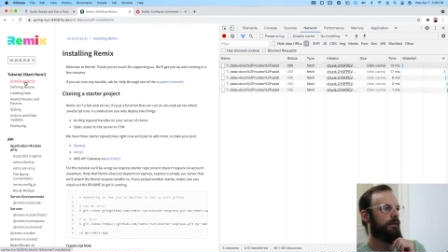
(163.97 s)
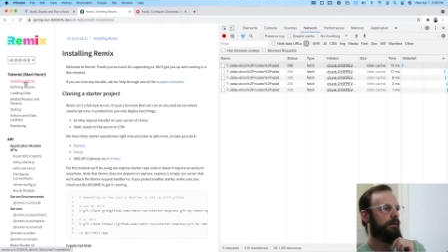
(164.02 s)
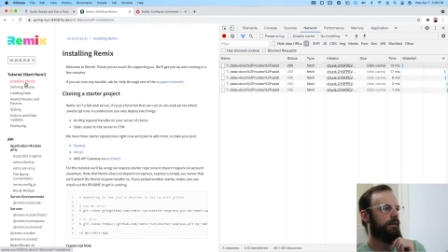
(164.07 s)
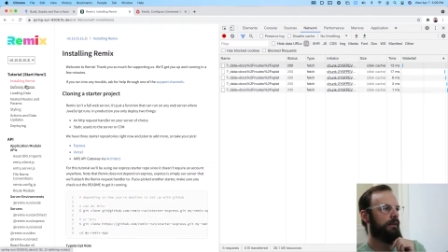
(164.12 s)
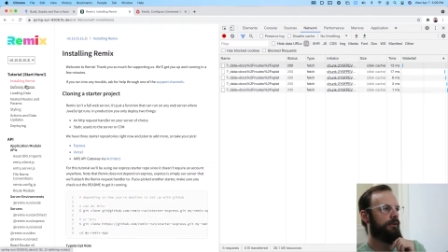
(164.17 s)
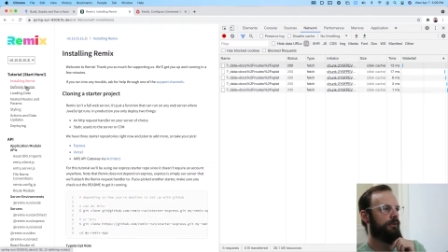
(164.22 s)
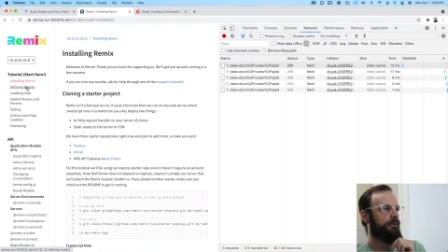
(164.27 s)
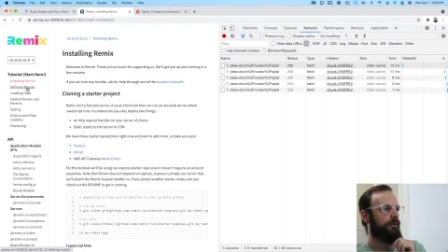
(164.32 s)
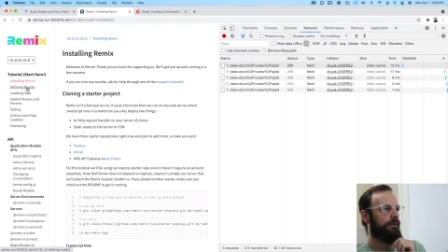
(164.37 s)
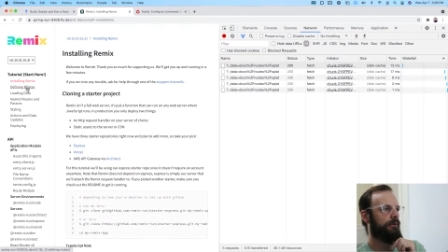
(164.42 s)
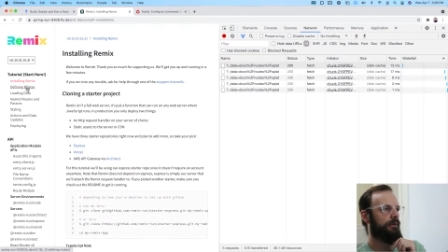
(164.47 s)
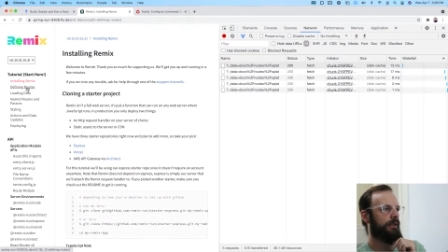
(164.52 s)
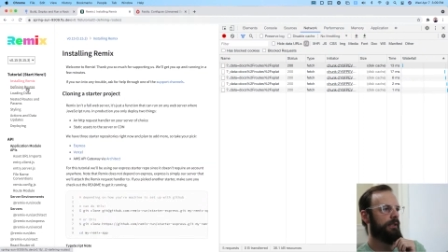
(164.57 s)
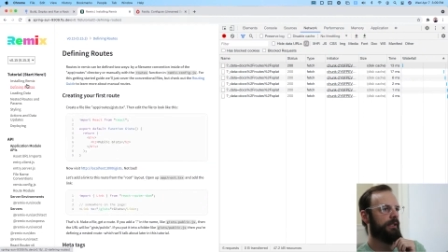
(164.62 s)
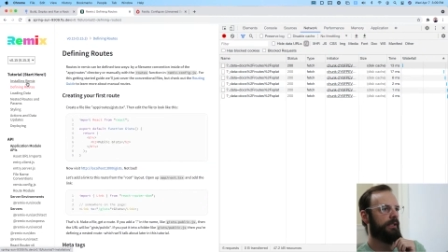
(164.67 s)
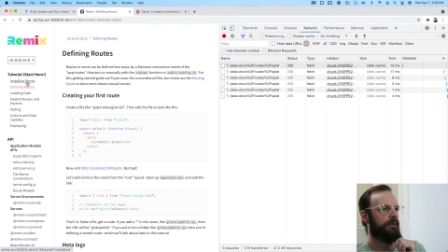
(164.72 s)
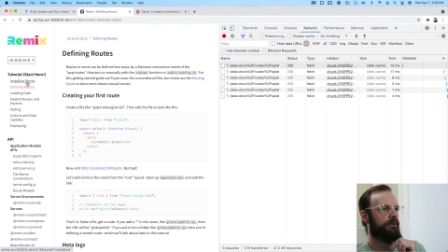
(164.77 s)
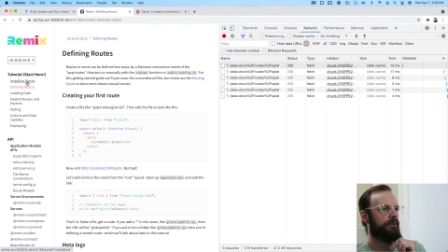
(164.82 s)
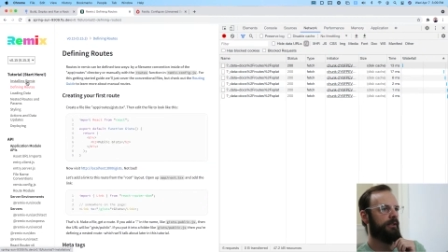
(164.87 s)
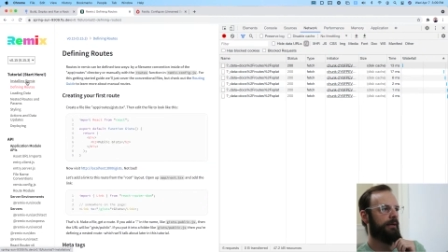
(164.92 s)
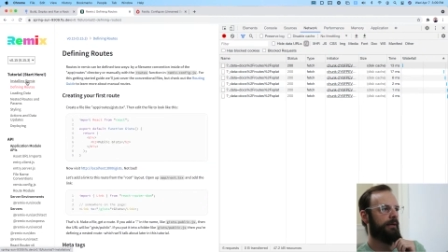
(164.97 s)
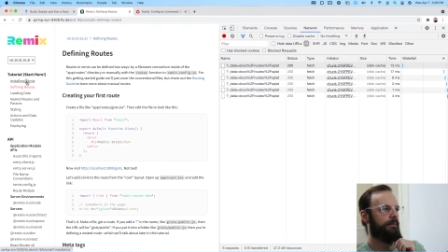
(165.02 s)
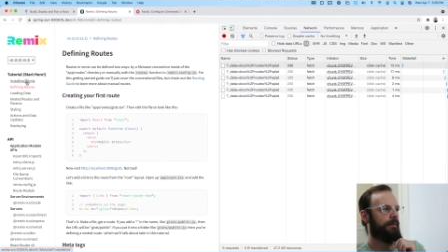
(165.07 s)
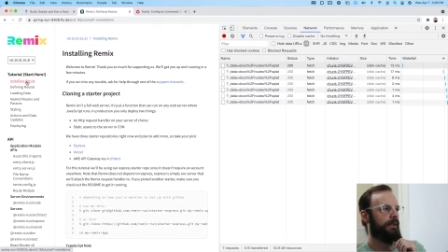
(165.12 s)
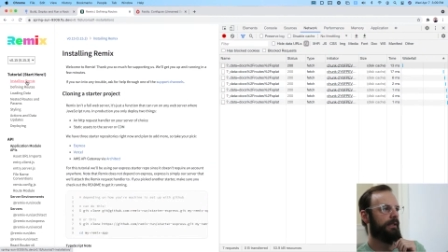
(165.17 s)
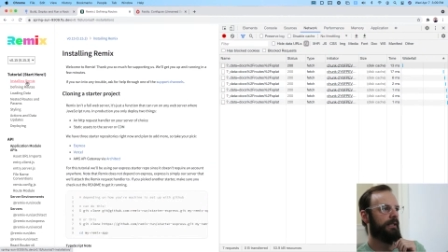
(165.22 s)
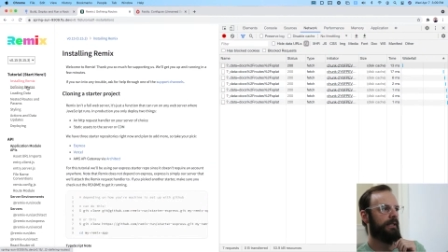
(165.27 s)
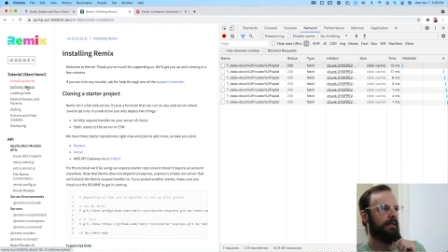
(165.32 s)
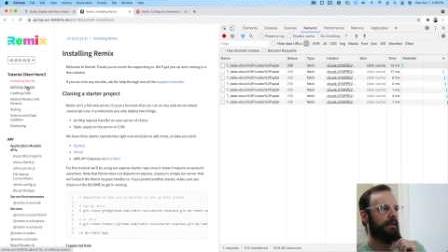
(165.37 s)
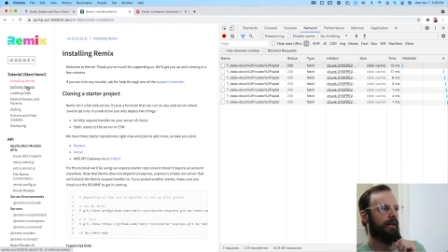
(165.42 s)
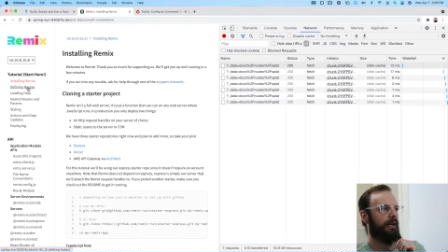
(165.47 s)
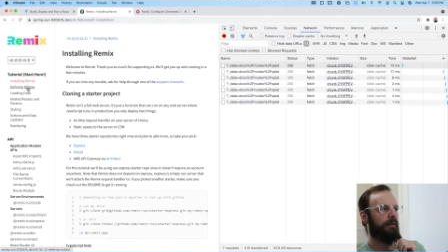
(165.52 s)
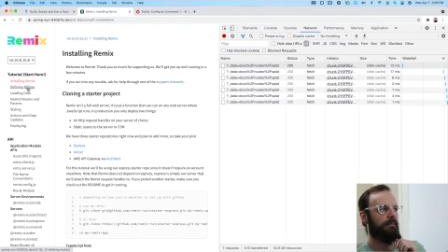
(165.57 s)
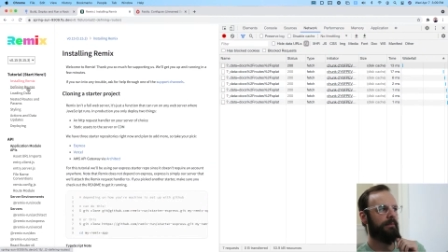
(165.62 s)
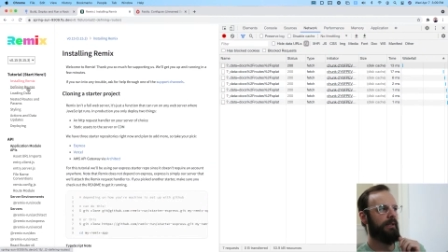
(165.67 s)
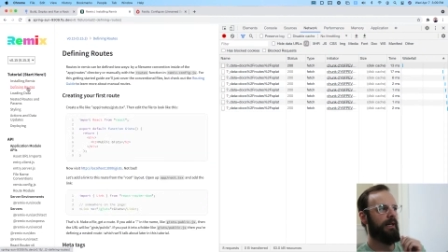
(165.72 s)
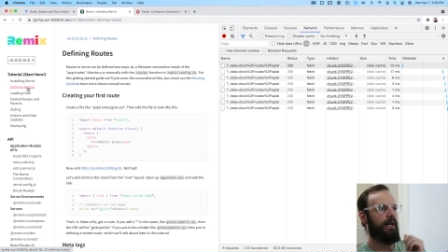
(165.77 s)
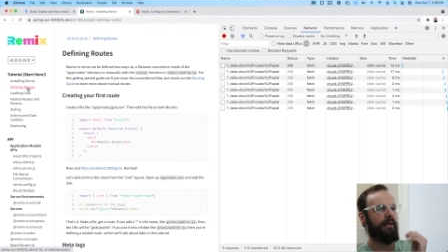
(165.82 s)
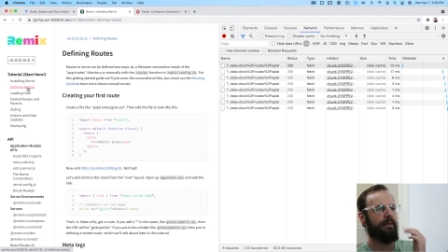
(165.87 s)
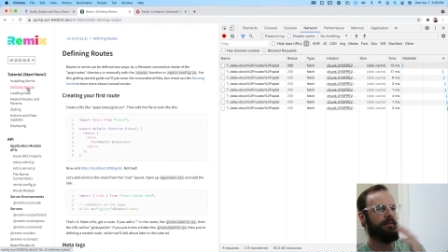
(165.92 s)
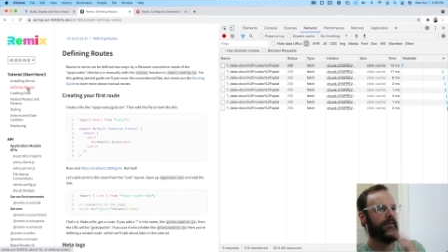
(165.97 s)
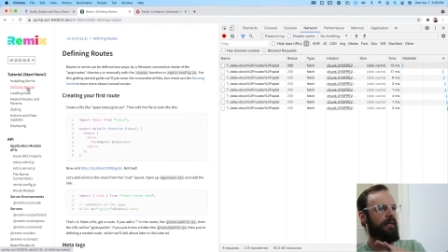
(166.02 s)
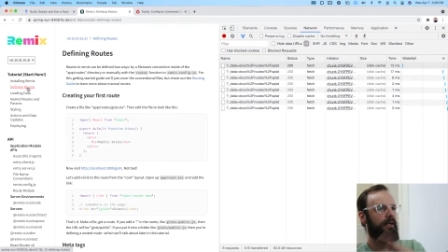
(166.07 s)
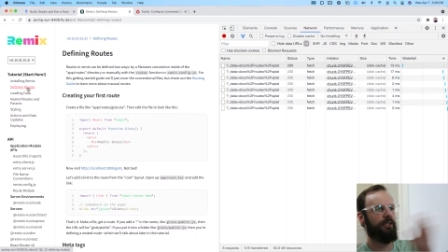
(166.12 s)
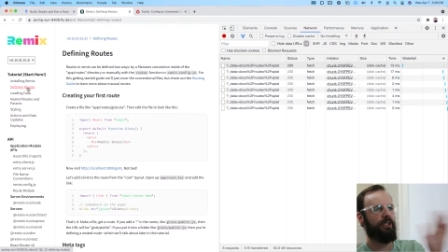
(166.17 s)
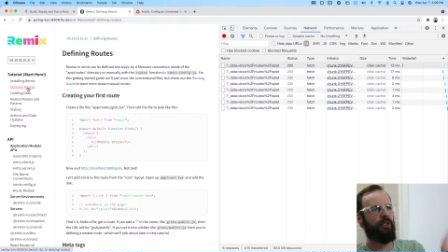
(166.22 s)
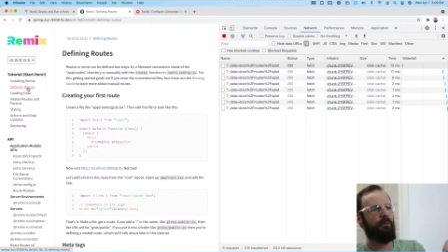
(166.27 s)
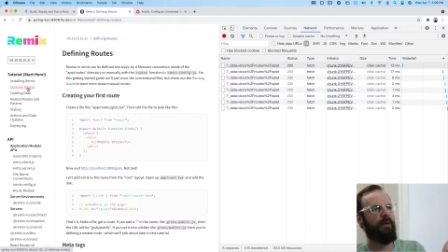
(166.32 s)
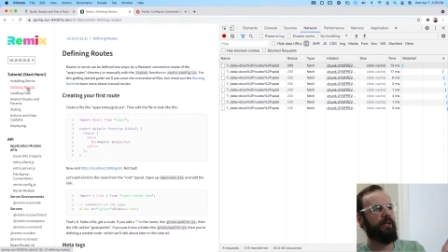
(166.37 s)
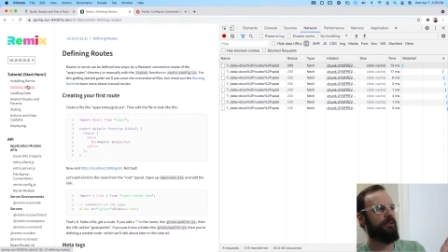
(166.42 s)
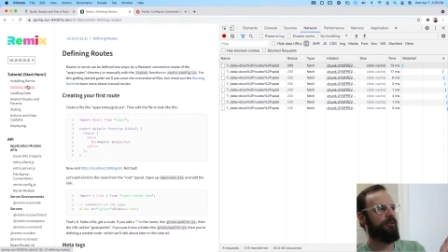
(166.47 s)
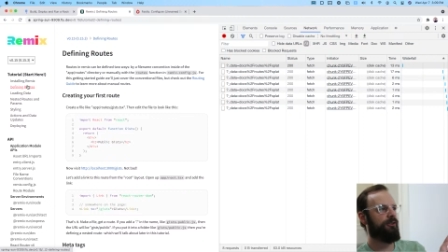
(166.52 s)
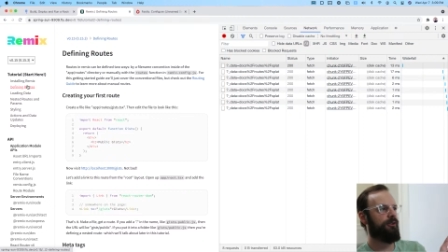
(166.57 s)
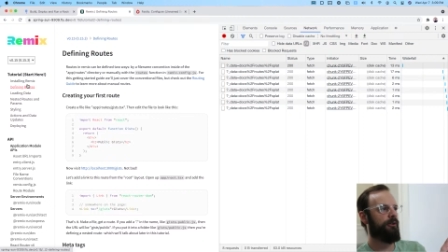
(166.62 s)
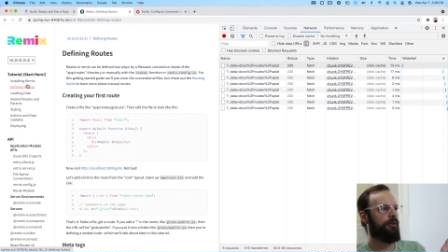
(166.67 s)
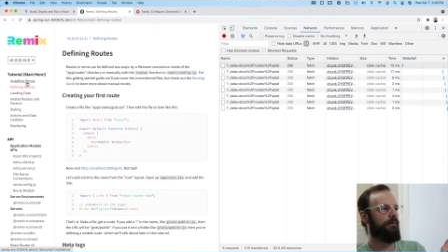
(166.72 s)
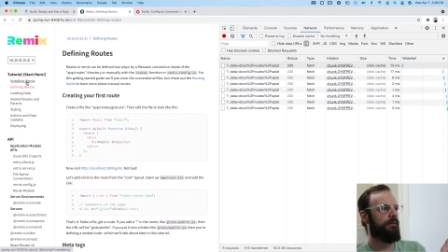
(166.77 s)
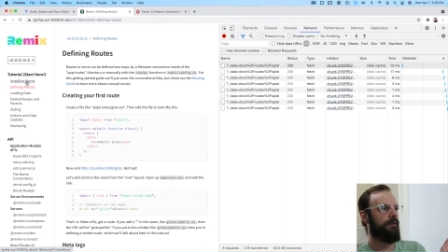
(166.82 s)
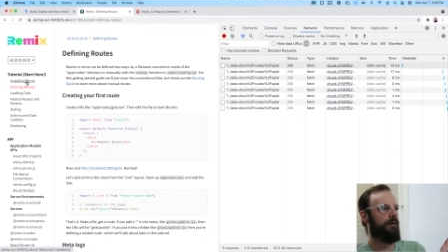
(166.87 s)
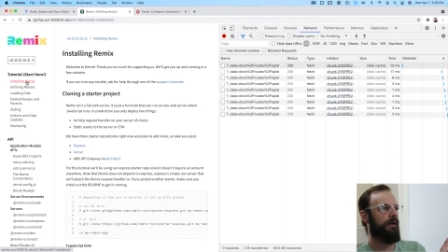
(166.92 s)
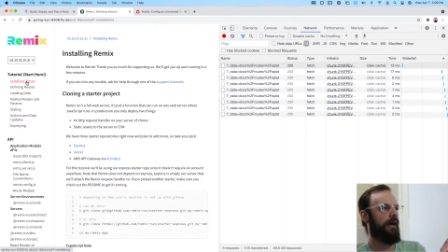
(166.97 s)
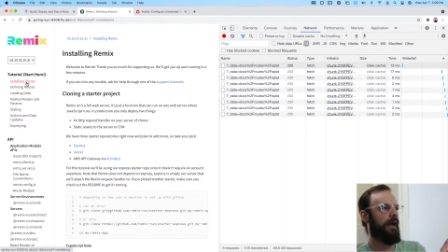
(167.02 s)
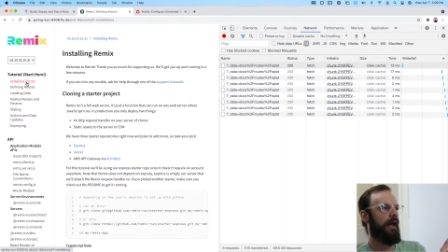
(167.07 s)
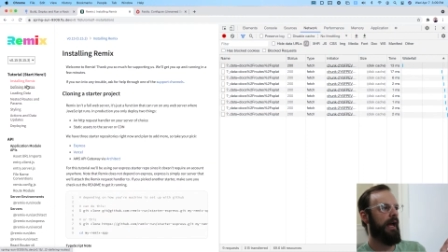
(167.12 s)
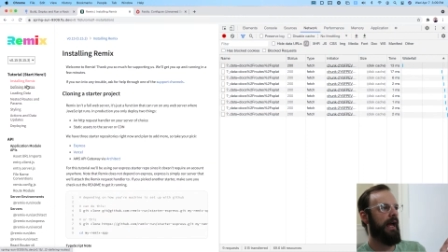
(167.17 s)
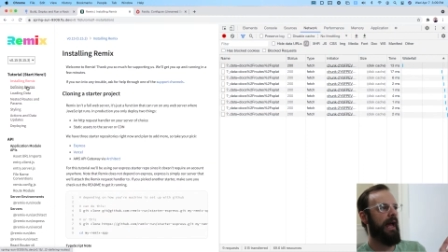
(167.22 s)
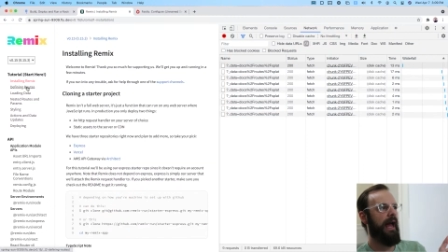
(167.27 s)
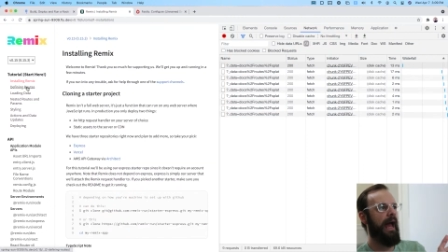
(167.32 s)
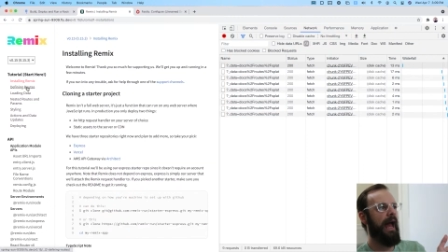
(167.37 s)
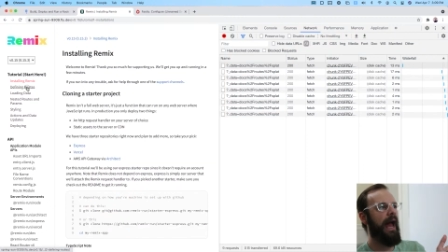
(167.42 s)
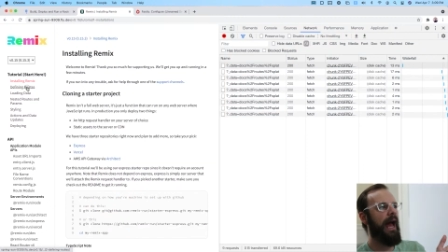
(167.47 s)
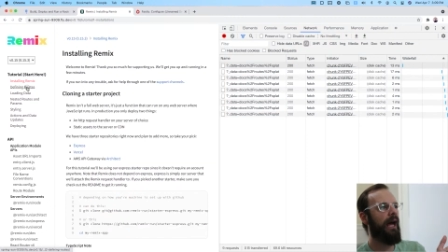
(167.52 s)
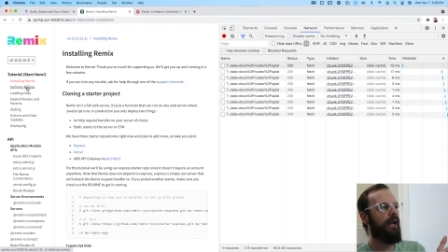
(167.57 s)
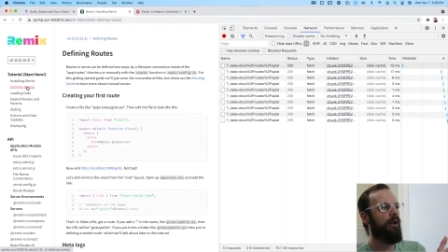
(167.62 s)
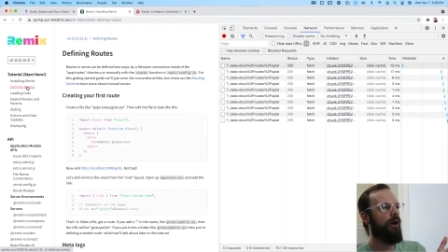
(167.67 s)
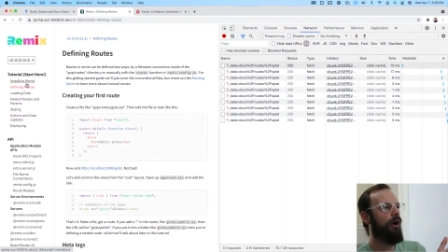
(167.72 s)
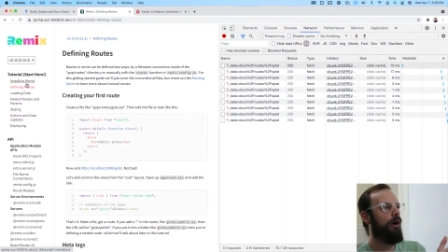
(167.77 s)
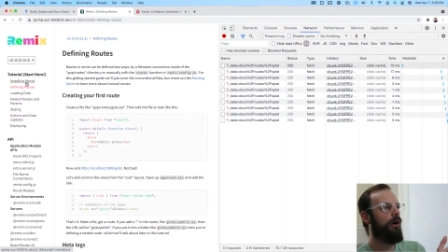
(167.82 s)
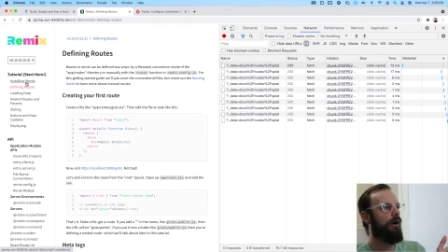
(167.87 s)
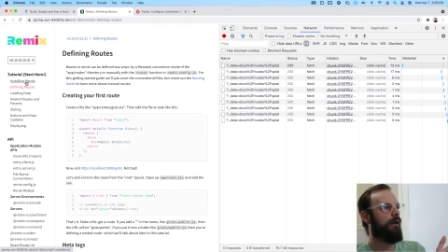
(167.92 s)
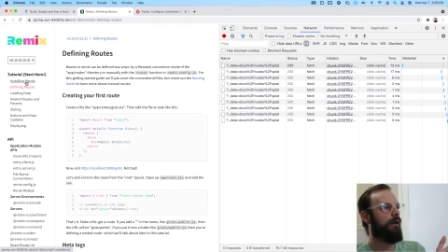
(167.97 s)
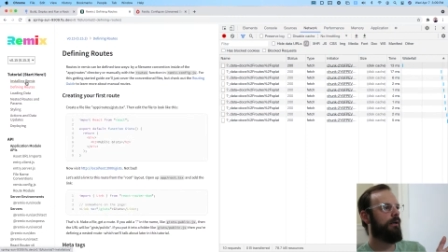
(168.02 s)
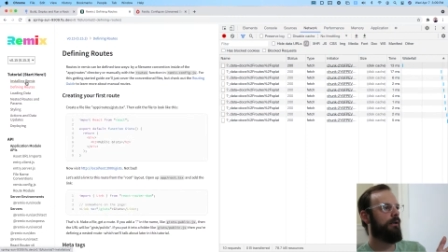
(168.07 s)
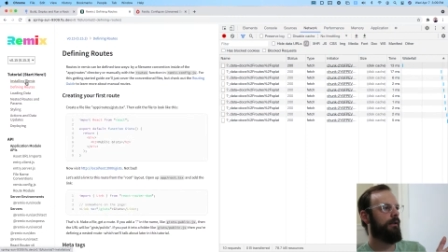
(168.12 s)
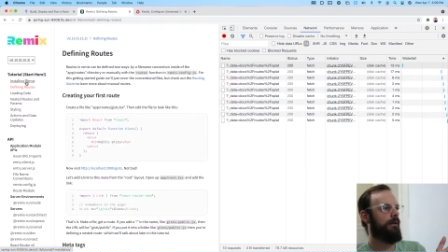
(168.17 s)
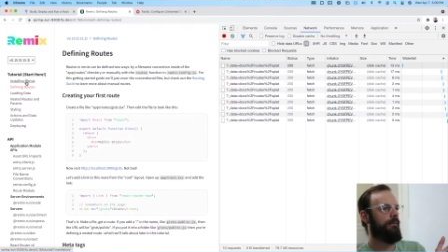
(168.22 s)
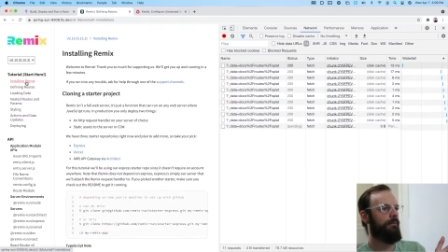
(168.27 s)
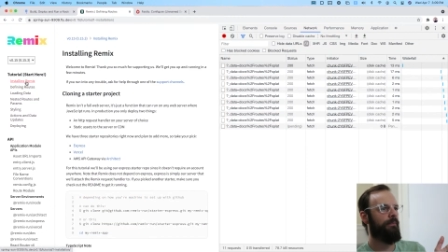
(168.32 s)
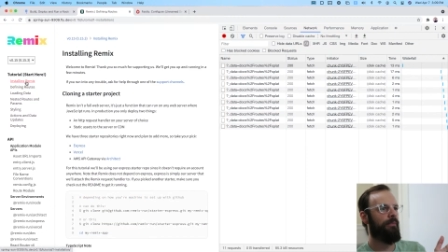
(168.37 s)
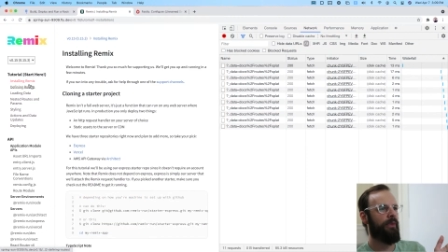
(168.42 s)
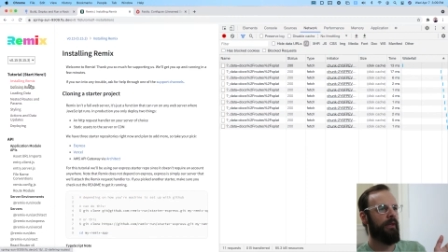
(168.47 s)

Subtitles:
these two links, I'm not touching my server at all.